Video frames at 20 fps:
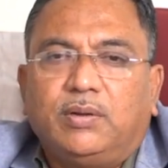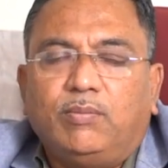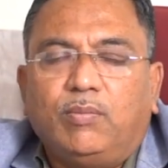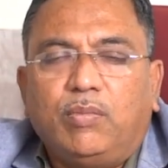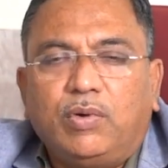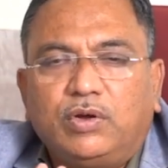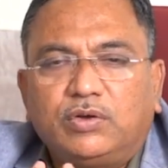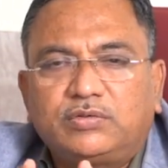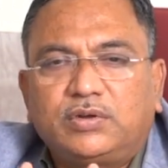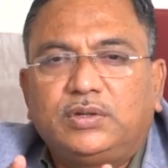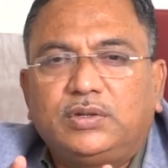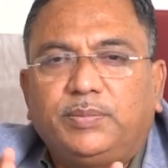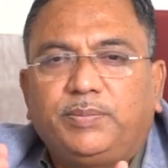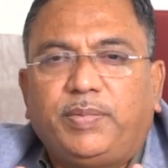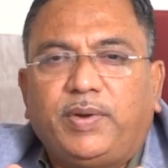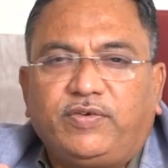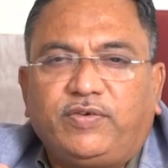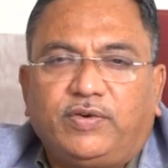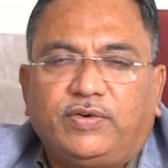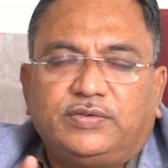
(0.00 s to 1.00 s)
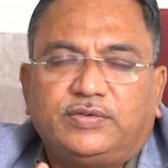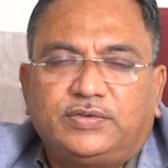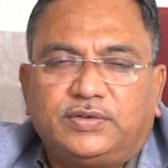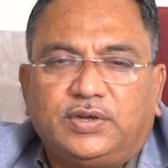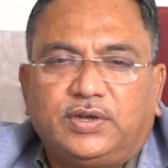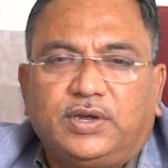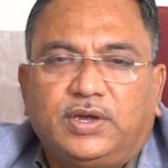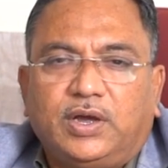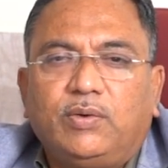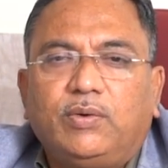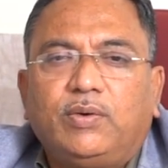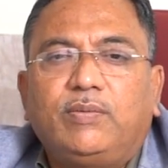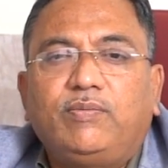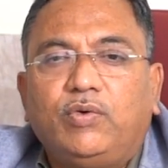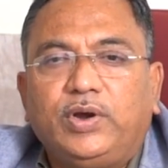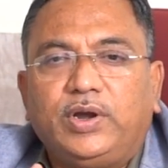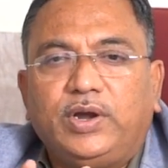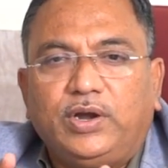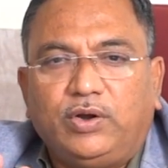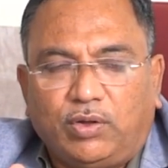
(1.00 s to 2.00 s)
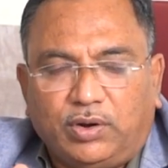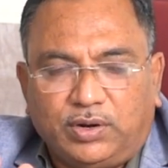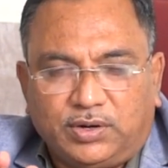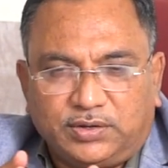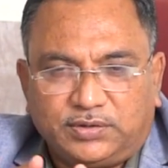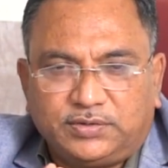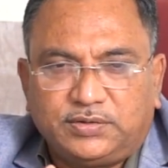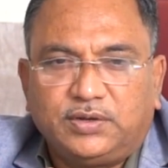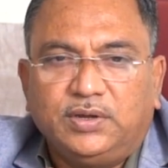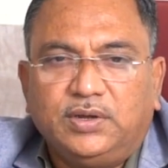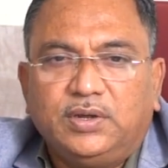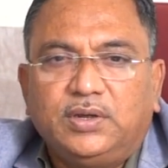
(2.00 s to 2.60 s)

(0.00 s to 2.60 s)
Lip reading: Most of the patients have a food intolerance.